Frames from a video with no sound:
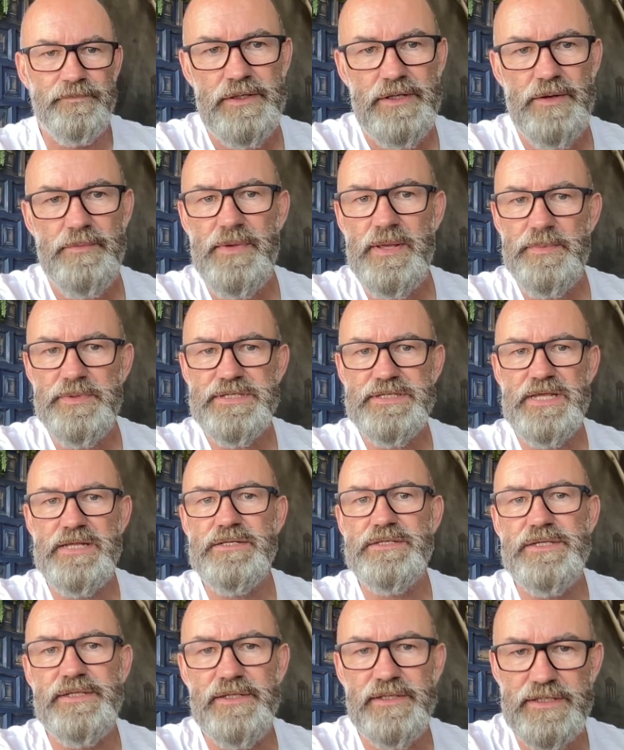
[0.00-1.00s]
Now, maybe
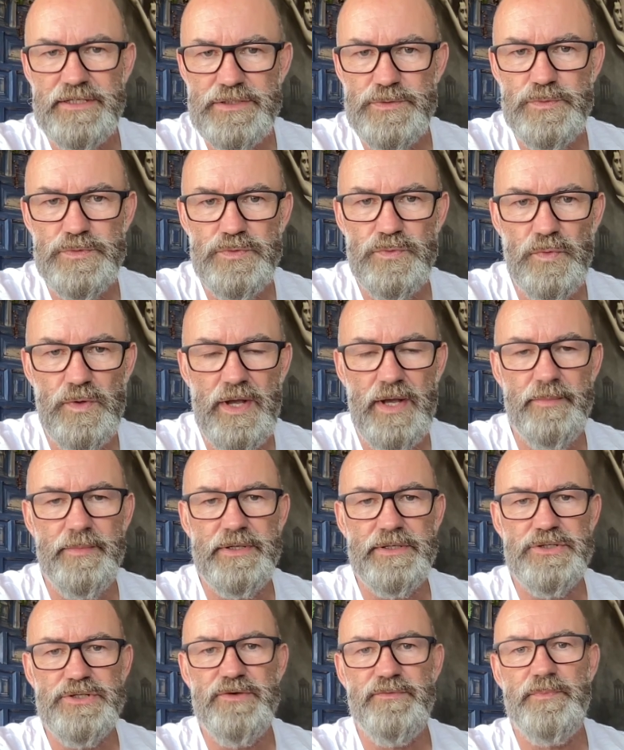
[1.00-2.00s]
sensing that this was all
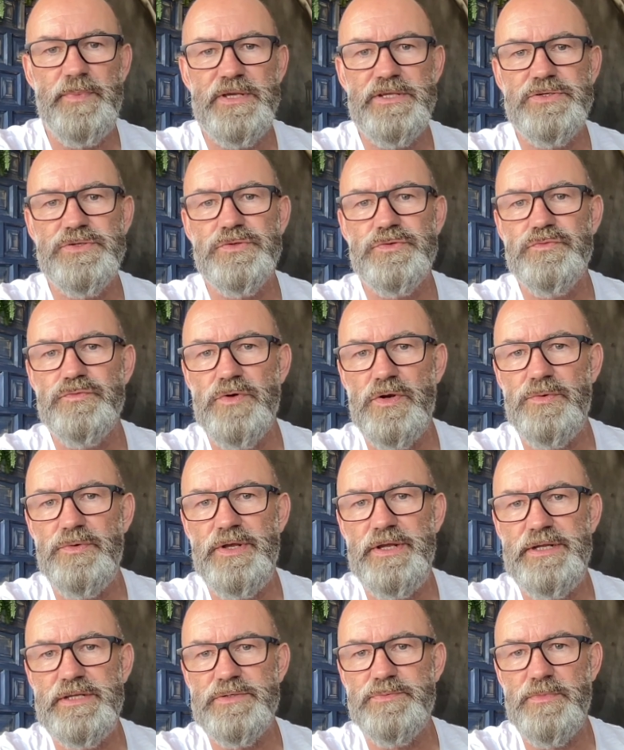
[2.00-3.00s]
coming, Jeff Bezos wrote
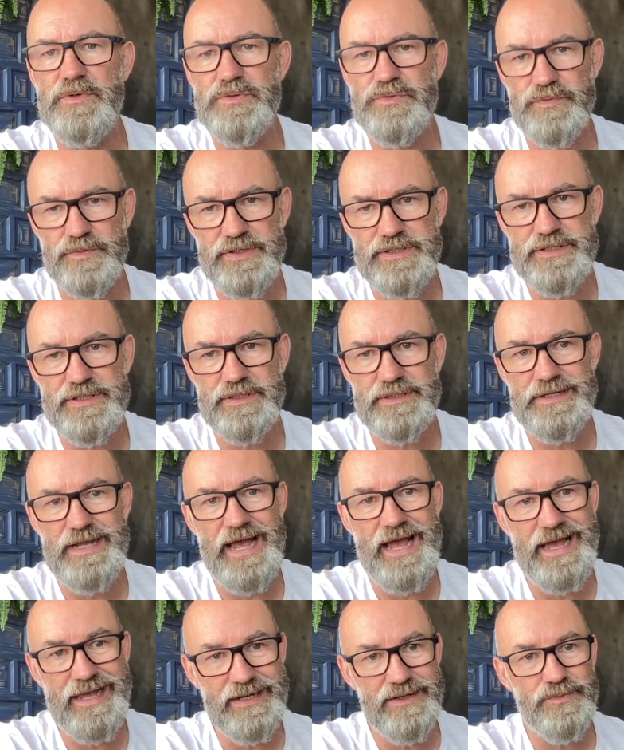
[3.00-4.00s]
in his most recent
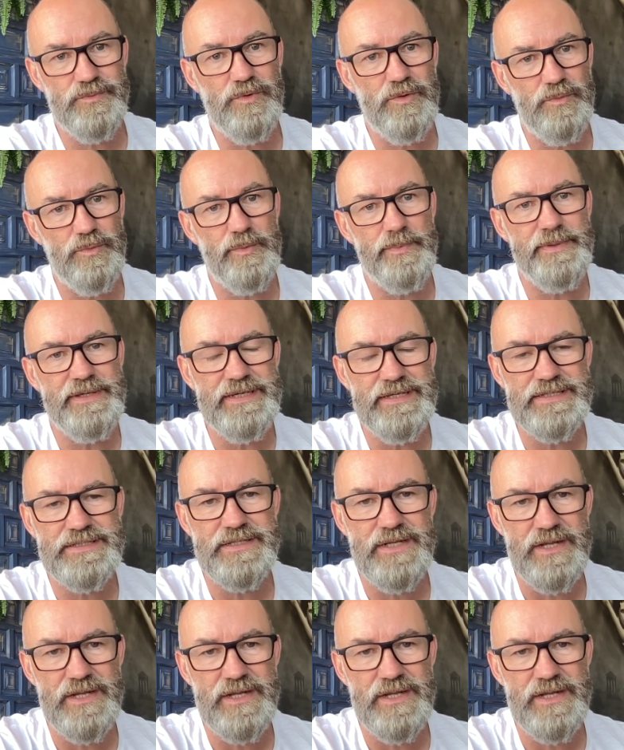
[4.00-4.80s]
and what will be his